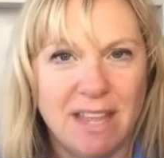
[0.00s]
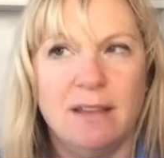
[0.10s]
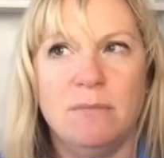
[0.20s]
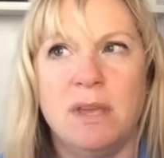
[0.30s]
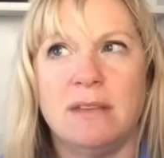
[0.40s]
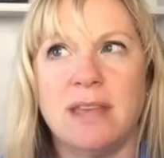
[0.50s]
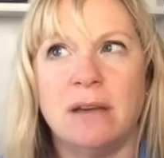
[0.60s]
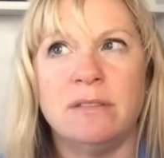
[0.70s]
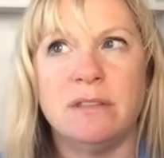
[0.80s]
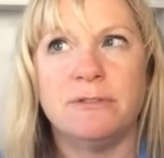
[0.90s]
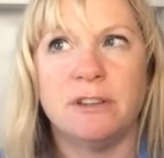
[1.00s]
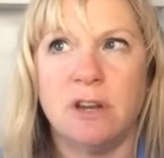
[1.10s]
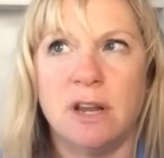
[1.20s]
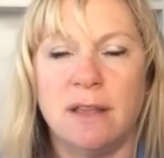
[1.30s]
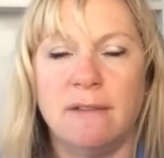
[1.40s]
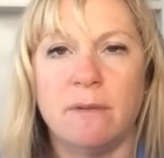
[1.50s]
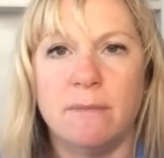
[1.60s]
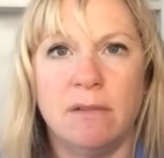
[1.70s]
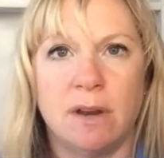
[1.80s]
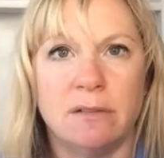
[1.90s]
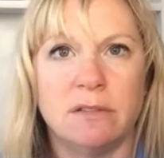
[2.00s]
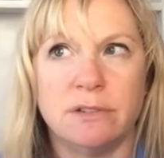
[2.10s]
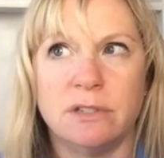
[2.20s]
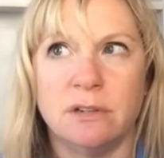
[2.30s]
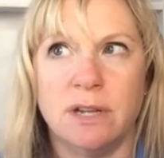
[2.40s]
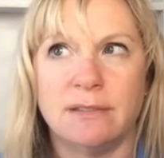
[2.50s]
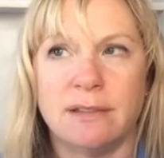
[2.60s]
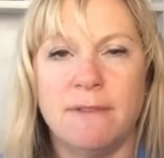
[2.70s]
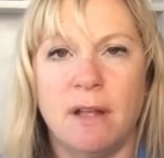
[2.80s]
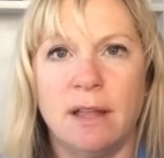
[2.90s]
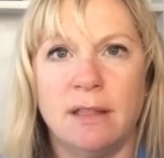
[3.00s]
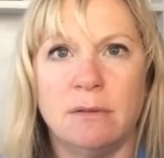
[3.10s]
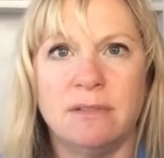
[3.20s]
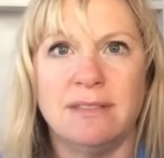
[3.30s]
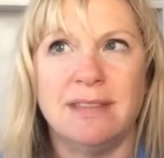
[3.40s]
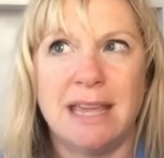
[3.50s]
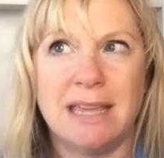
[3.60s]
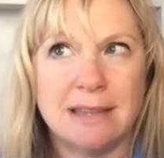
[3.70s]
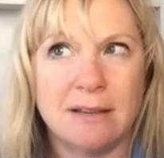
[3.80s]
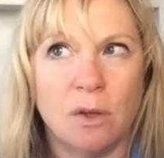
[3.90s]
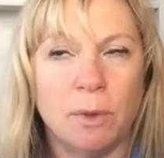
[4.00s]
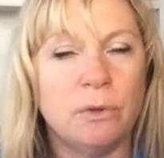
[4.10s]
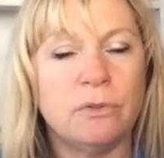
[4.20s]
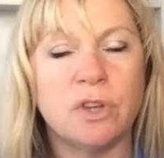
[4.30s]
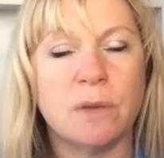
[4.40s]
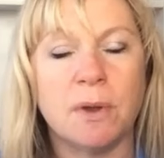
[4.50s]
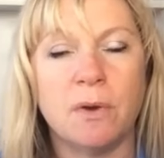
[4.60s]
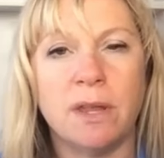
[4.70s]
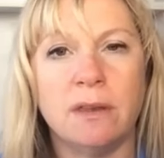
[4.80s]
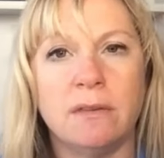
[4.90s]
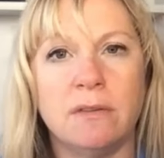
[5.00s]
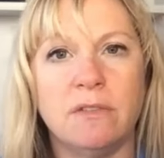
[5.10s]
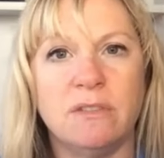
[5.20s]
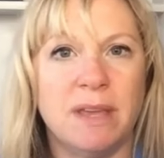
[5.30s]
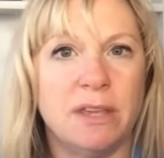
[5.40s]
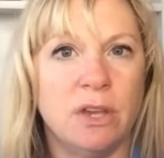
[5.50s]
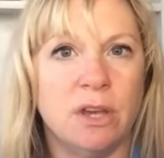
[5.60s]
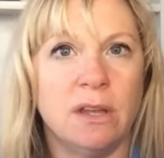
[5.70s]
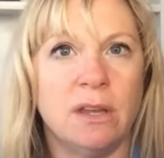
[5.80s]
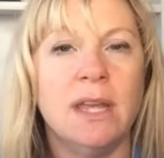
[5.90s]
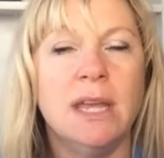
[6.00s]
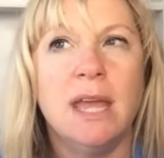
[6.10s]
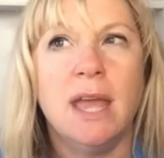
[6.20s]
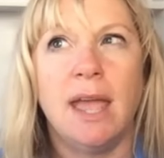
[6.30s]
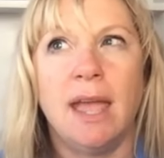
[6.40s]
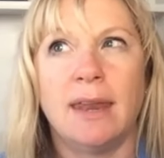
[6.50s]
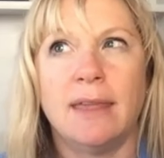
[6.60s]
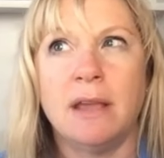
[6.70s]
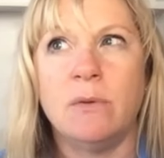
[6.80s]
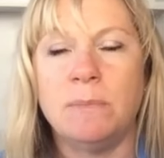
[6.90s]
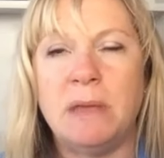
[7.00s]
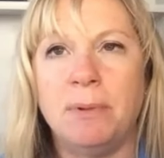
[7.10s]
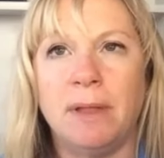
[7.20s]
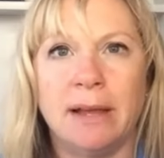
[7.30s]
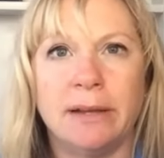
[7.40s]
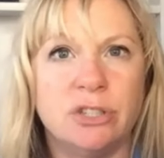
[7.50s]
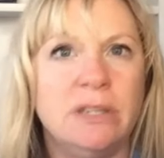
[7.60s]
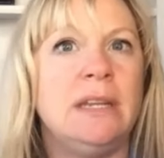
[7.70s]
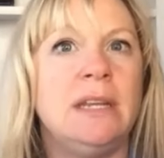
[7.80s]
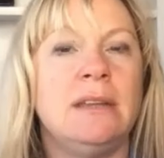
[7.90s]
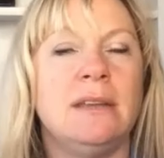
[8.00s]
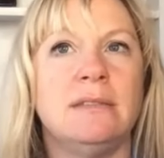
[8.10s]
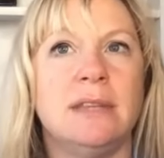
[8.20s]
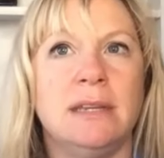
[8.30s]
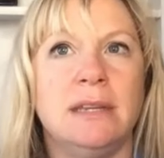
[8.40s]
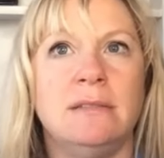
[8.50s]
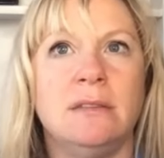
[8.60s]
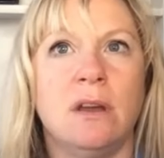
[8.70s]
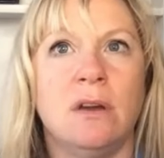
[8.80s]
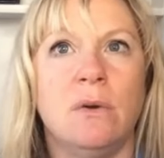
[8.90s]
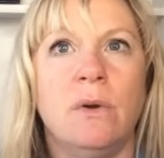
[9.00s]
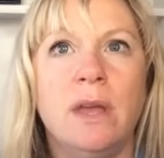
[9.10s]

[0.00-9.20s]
because that was the frustrating thing for me when I was first learning is I felt like there was this hazing almost component to make you good. And I think what people actually need is they need to know